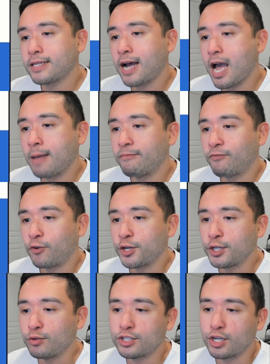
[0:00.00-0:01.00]
time for
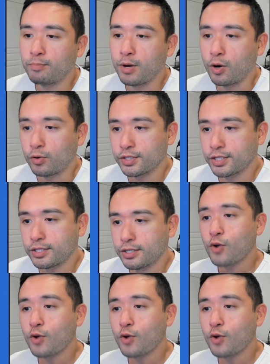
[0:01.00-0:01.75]
you to post.